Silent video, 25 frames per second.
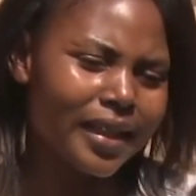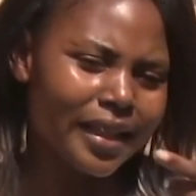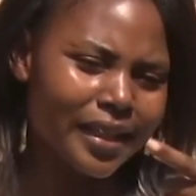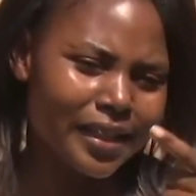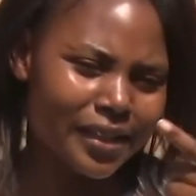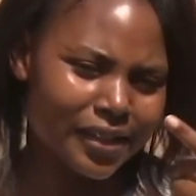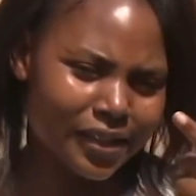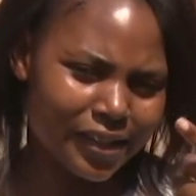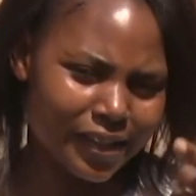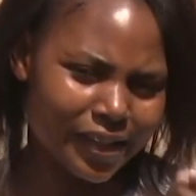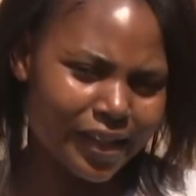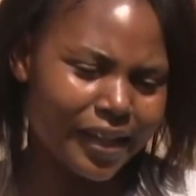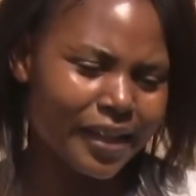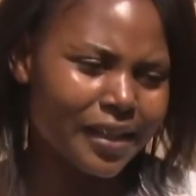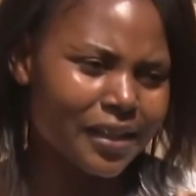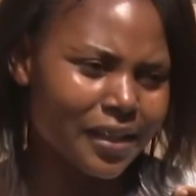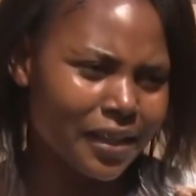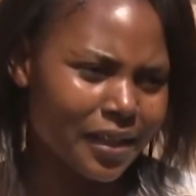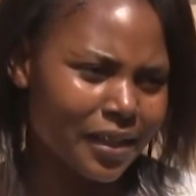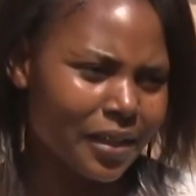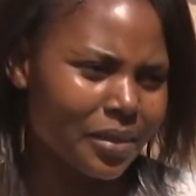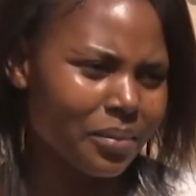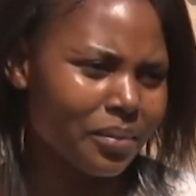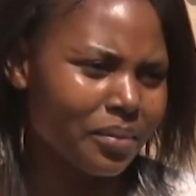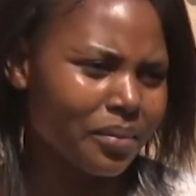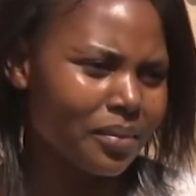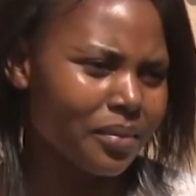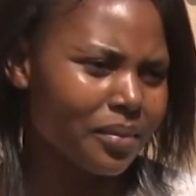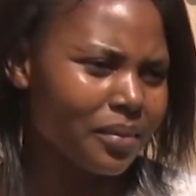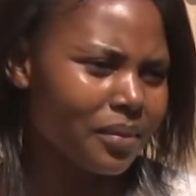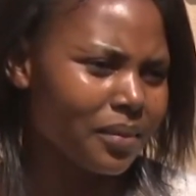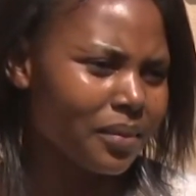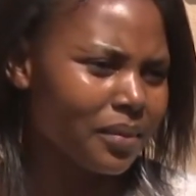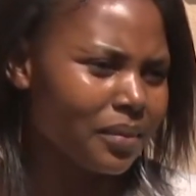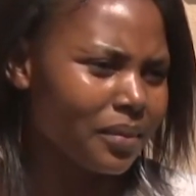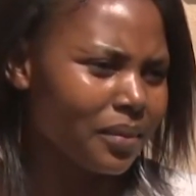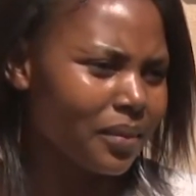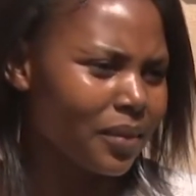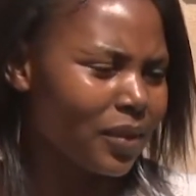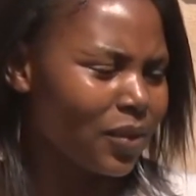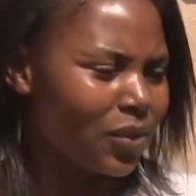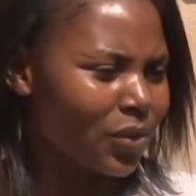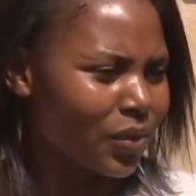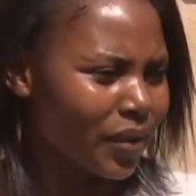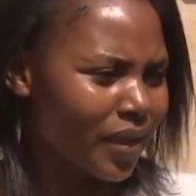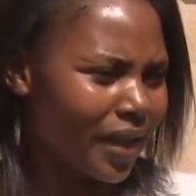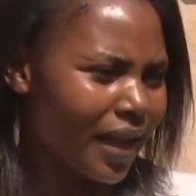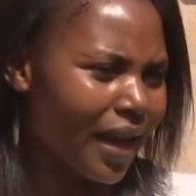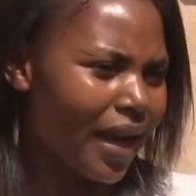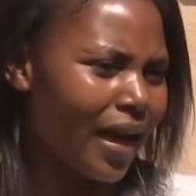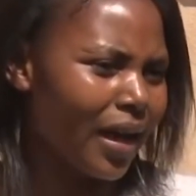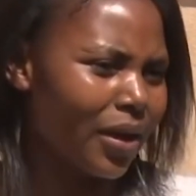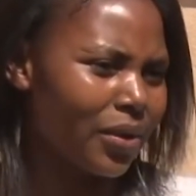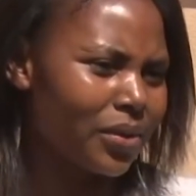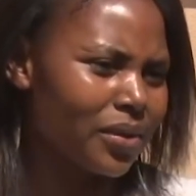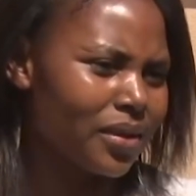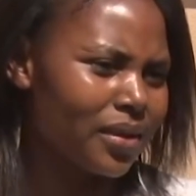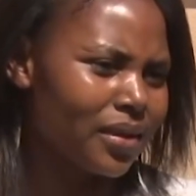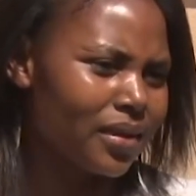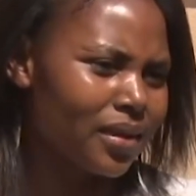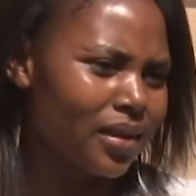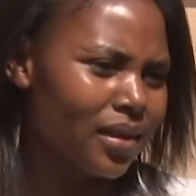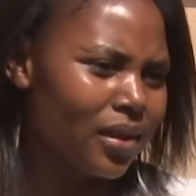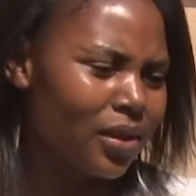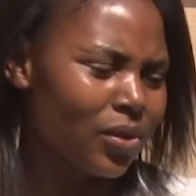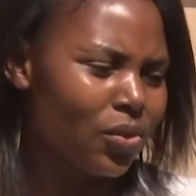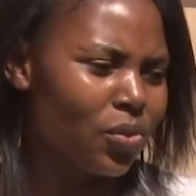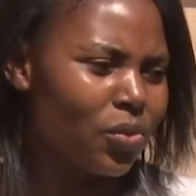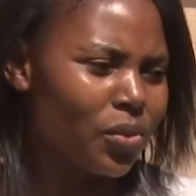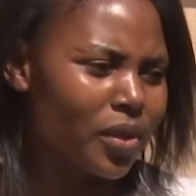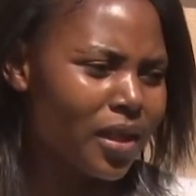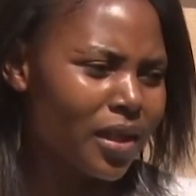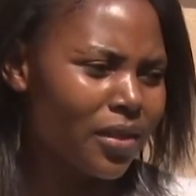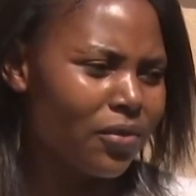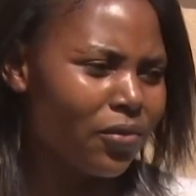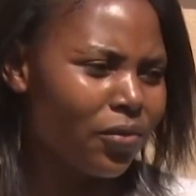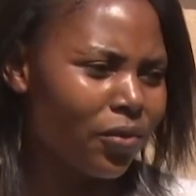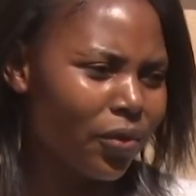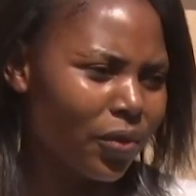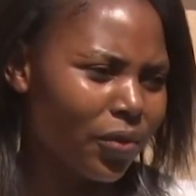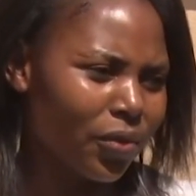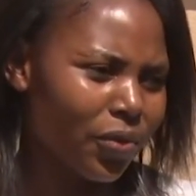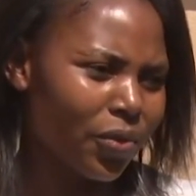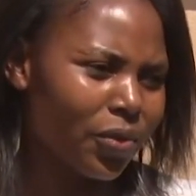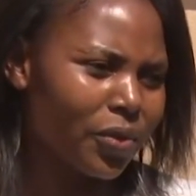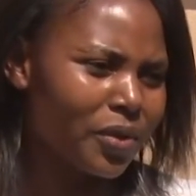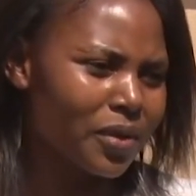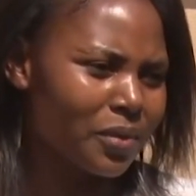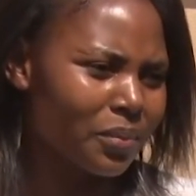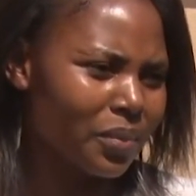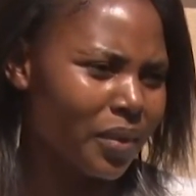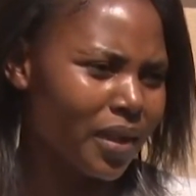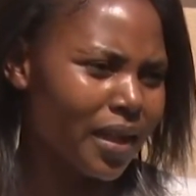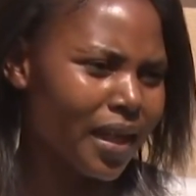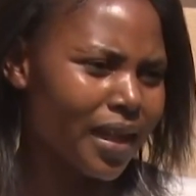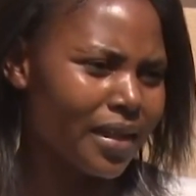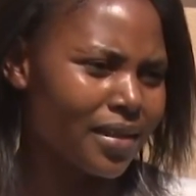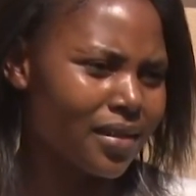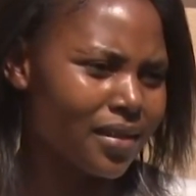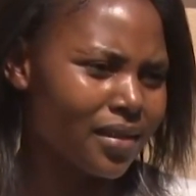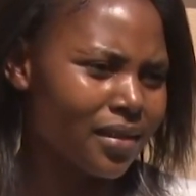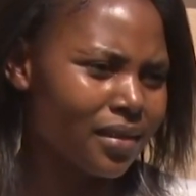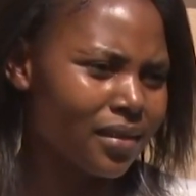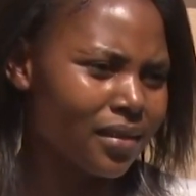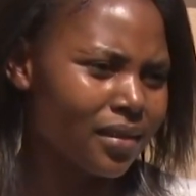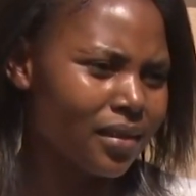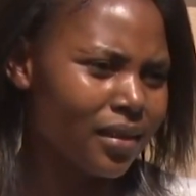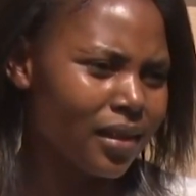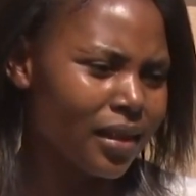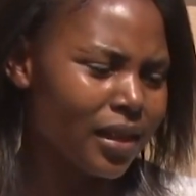They dragged him to their house looking for those beers.